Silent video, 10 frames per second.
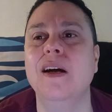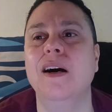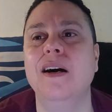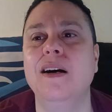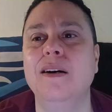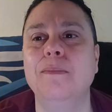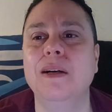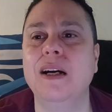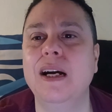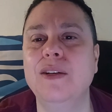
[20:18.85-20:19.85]

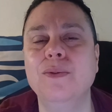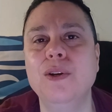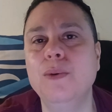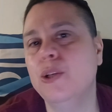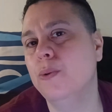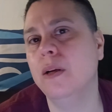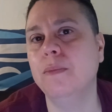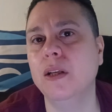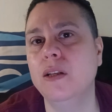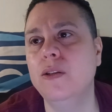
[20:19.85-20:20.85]
I don't know which one I'm
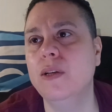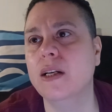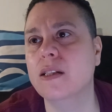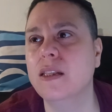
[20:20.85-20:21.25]
going to do next.